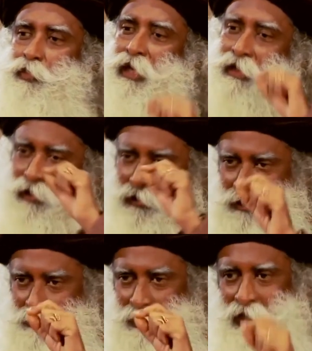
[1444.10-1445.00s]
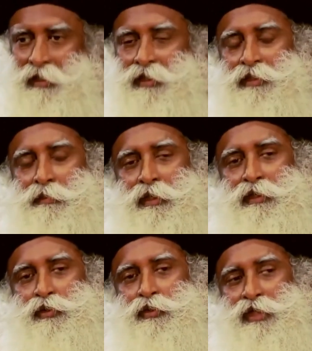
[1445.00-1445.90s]
to practice. Practice
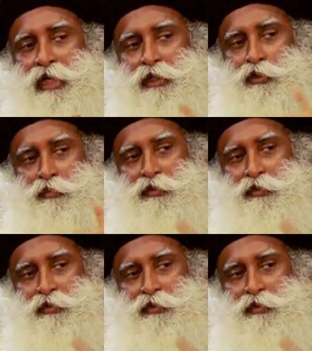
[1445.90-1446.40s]
means you're trying to